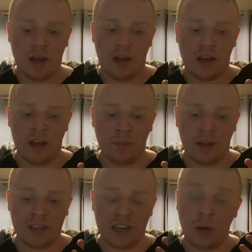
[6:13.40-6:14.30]

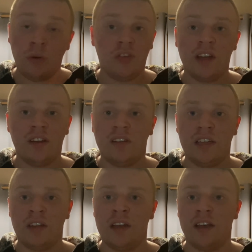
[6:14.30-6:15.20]
again, I wouldn't say this is like
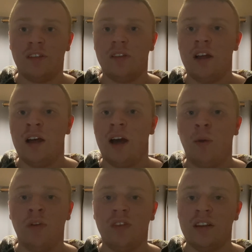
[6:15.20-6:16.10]
the next. I
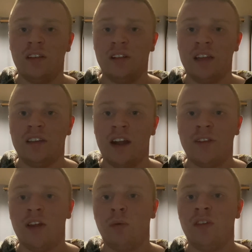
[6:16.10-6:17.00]
wouldn't say this is like Gareth
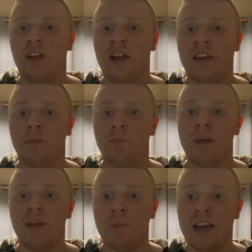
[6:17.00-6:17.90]
Edwards'
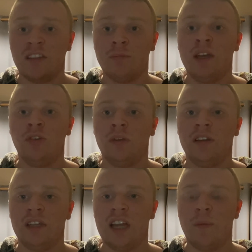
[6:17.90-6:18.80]
big masterpiece or
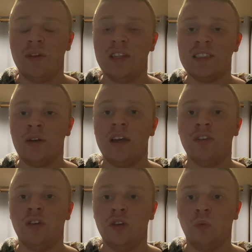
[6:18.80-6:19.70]
anything like that. But this still is
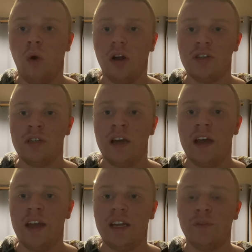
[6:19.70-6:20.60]
a good watch here.
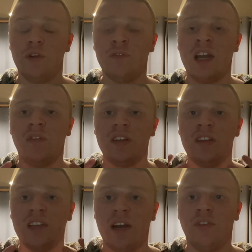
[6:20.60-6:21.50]
And if you're a fan of like
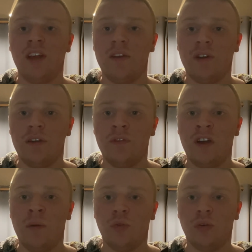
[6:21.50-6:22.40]
these kind of sci-fi
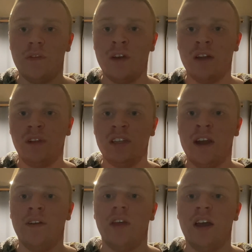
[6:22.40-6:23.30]
films, or you're a fan of like
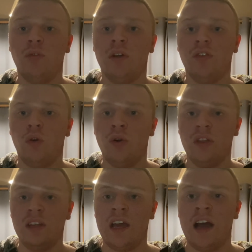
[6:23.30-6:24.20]
Gareth Edwards or
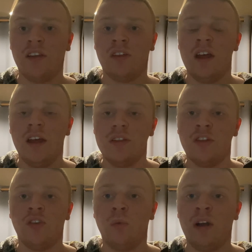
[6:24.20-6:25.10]
the cast,
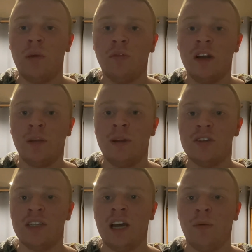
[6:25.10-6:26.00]
this is one I would recommend you
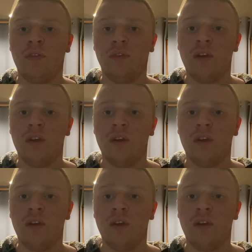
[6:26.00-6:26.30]
check out.